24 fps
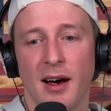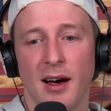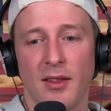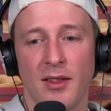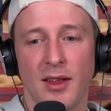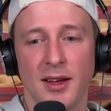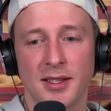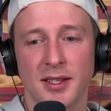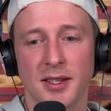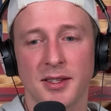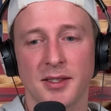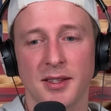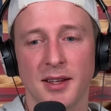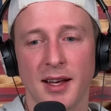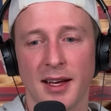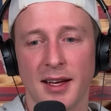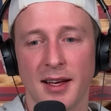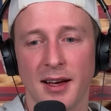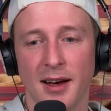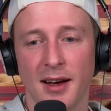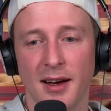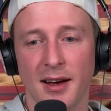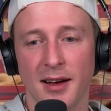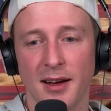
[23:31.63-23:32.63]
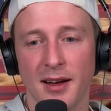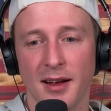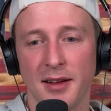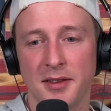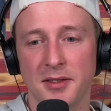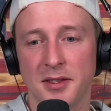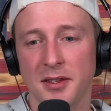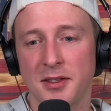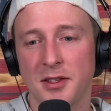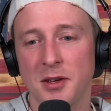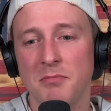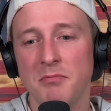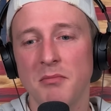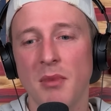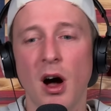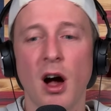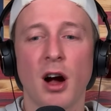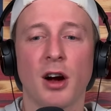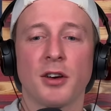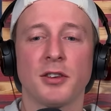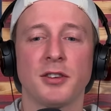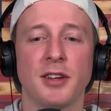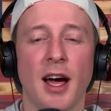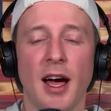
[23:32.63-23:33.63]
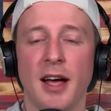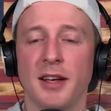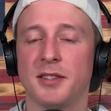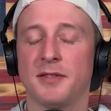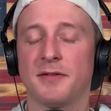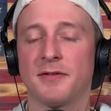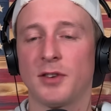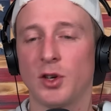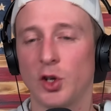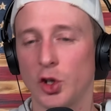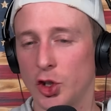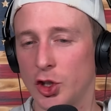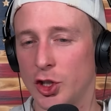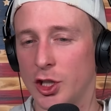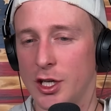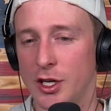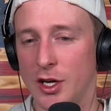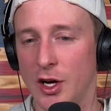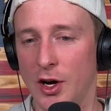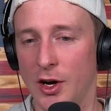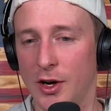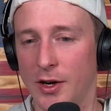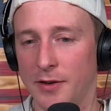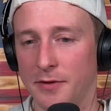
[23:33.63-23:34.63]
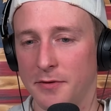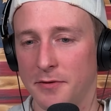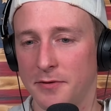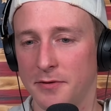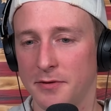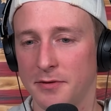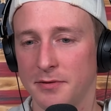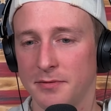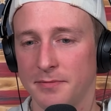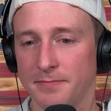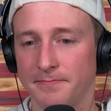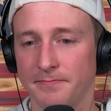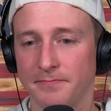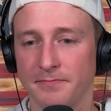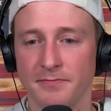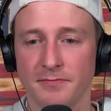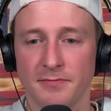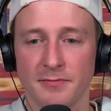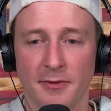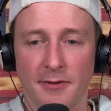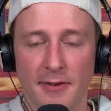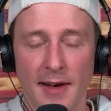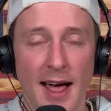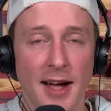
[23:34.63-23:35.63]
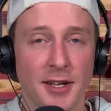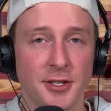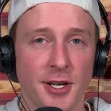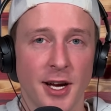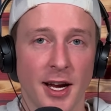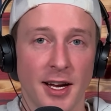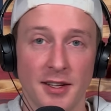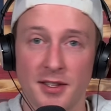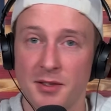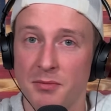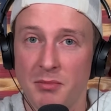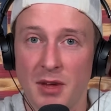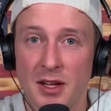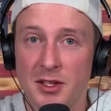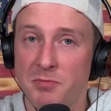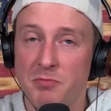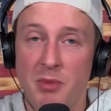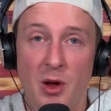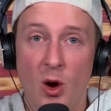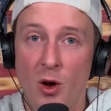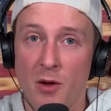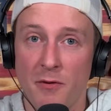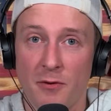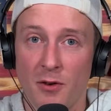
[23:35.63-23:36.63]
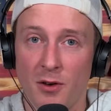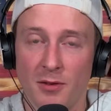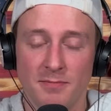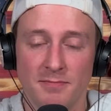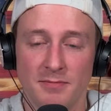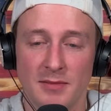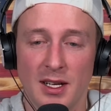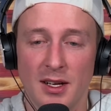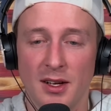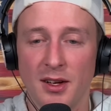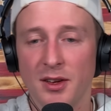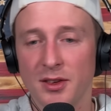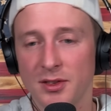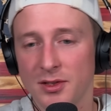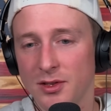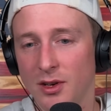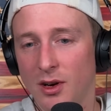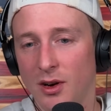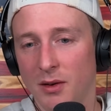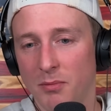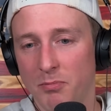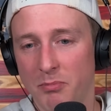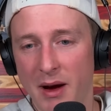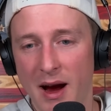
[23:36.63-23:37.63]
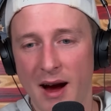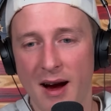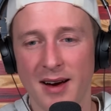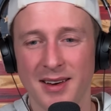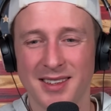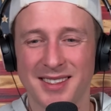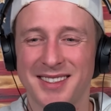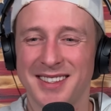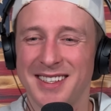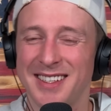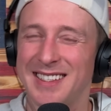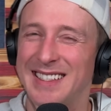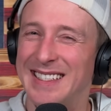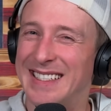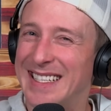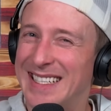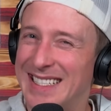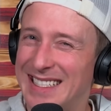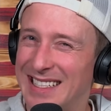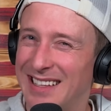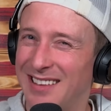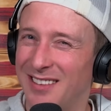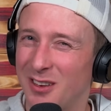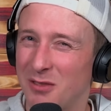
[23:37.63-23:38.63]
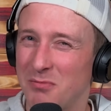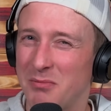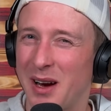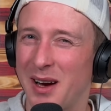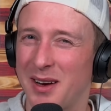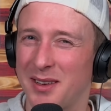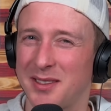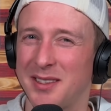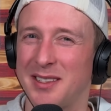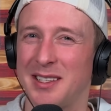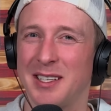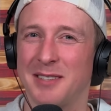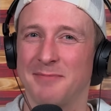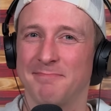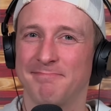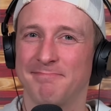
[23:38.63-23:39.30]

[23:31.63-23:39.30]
This is like it's a democratized version of fact checking. It's beautiful. So Paris, it's a little embarrassing there.